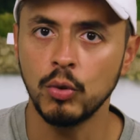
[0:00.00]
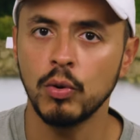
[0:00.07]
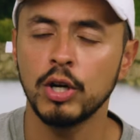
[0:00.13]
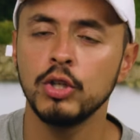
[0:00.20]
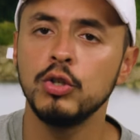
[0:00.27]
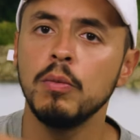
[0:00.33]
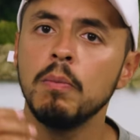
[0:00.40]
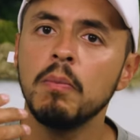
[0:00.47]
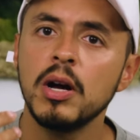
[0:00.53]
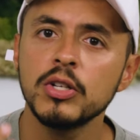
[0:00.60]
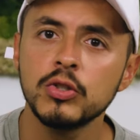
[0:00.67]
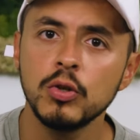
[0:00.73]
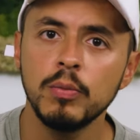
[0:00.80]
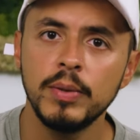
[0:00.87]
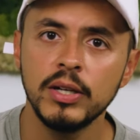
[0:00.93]
You want to do
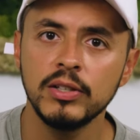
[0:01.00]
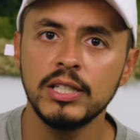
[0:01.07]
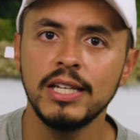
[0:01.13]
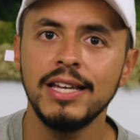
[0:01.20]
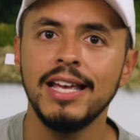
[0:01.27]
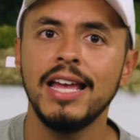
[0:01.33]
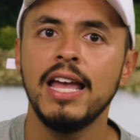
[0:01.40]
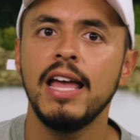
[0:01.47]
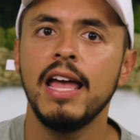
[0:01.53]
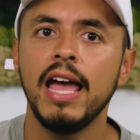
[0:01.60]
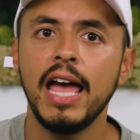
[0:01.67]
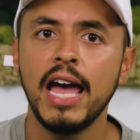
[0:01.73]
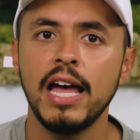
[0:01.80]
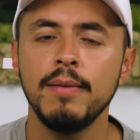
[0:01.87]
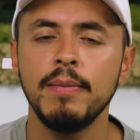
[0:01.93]
muscle building
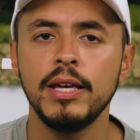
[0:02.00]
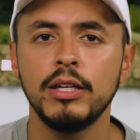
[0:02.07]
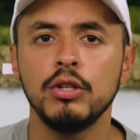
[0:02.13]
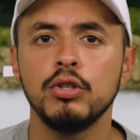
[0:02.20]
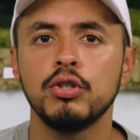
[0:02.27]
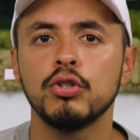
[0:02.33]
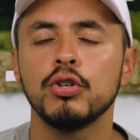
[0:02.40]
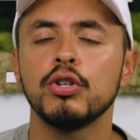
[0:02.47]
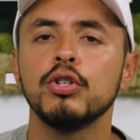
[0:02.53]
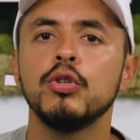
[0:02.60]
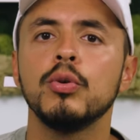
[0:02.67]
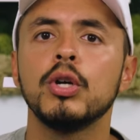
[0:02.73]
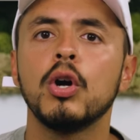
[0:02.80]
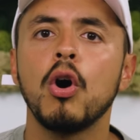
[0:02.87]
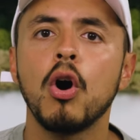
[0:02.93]
and making sure you're
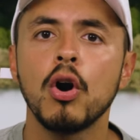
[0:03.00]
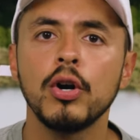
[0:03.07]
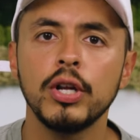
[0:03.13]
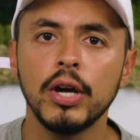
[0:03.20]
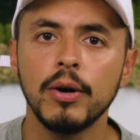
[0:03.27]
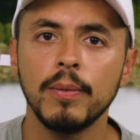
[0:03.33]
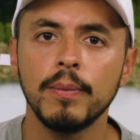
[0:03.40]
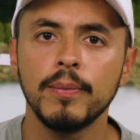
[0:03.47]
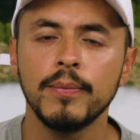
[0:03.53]
doing cardio.